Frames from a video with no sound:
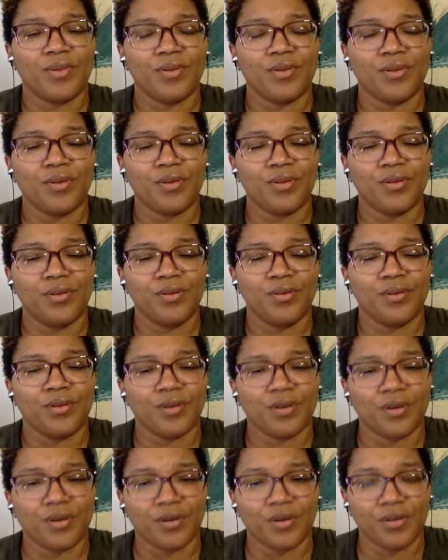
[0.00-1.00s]

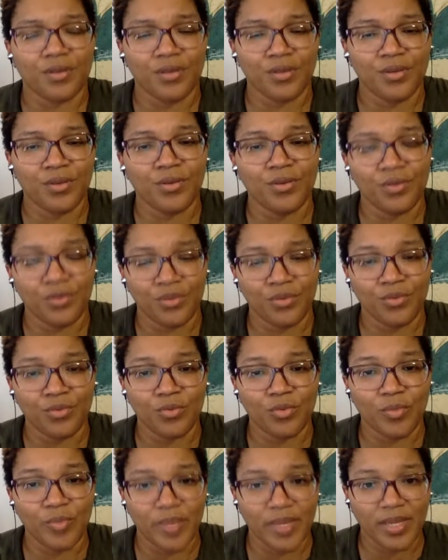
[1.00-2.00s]
you
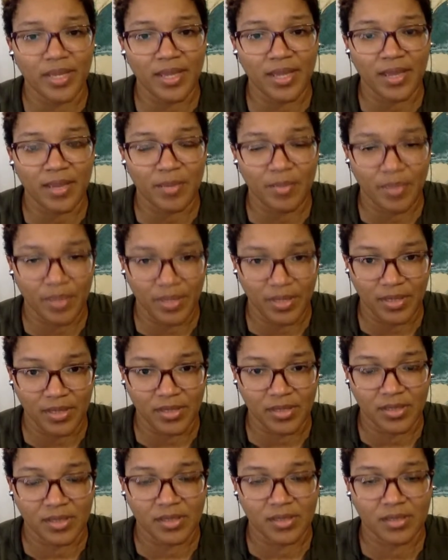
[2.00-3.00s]
will be at
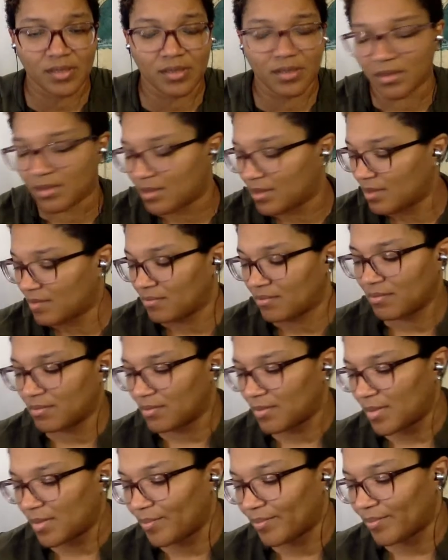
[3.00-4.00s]
peace Mm,
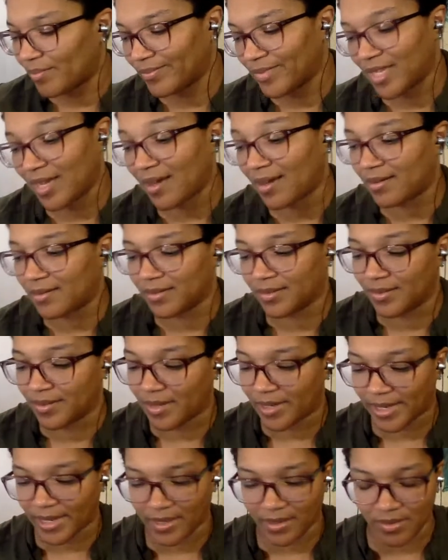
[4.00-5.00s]
yeah,
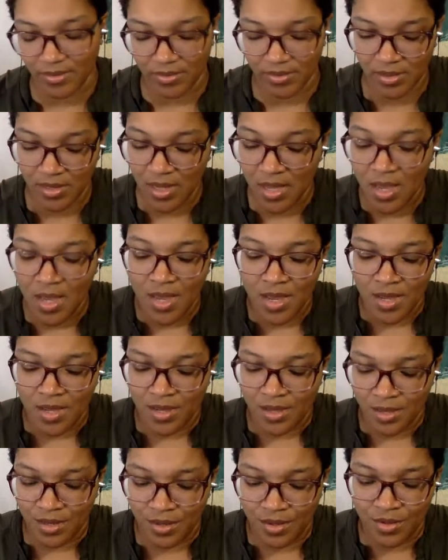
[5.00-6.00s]
I got notes.
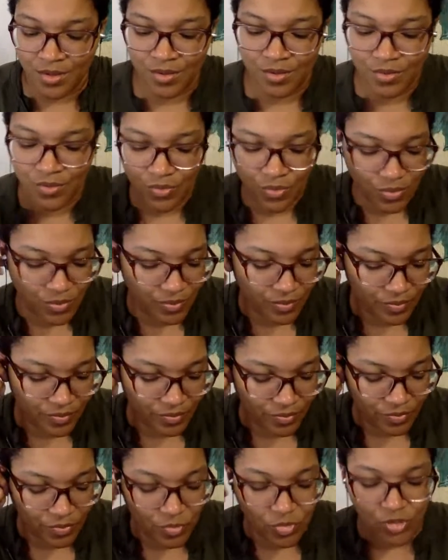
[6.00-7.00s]
You
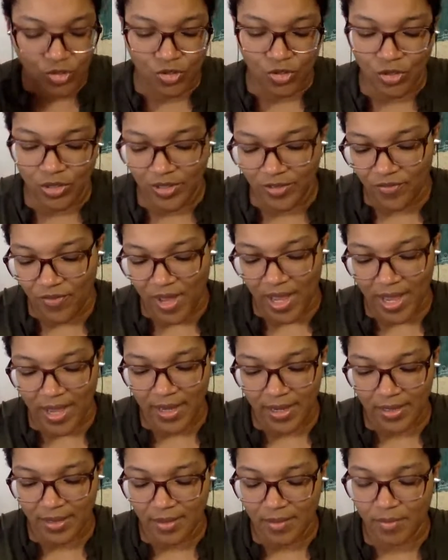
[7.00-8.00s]
will truly
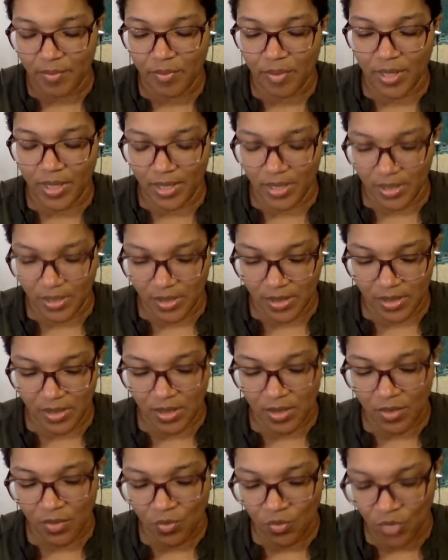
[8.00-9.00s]
find peace
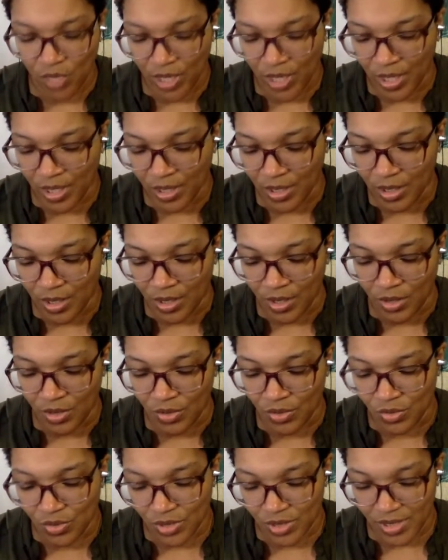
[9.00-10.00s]
when
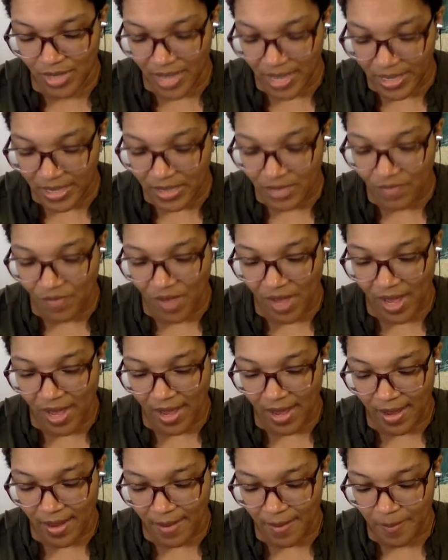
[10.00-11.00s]
you
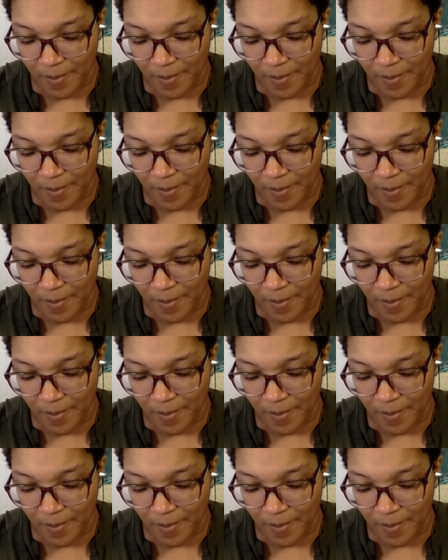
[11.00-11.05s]
satisfy